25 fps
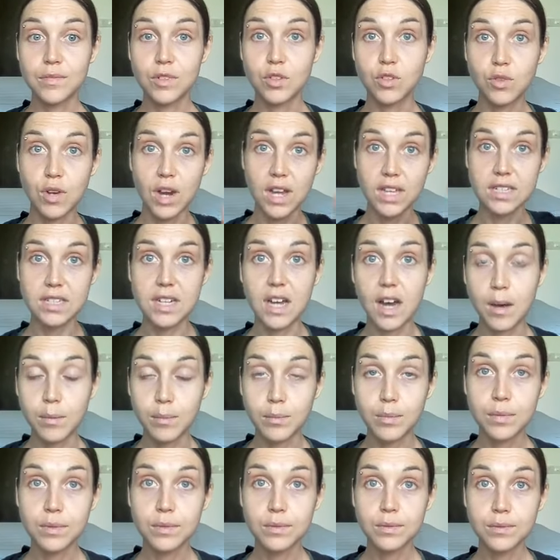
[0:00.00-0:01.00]
dressed
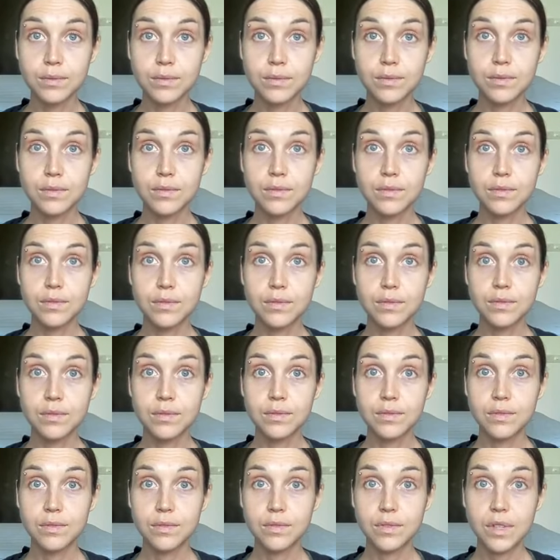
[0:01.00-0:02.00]
up
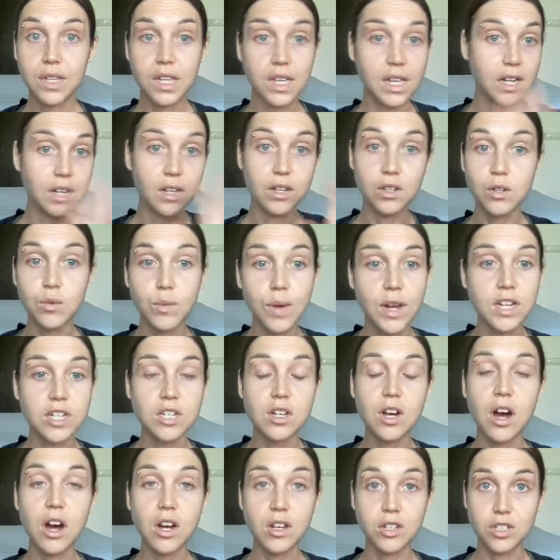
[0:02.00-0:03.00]
in a new age
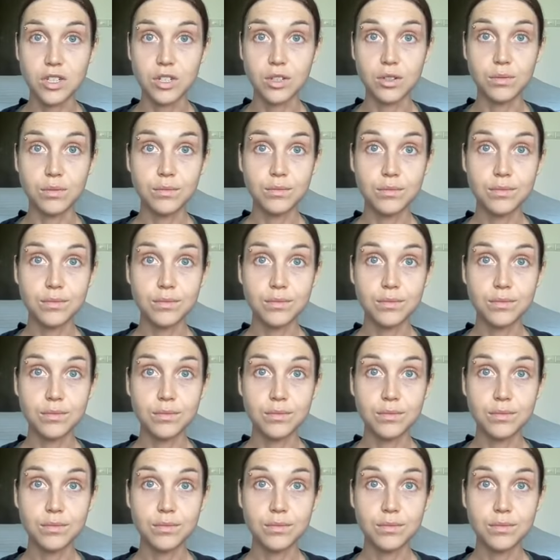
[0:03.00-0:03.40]
costume?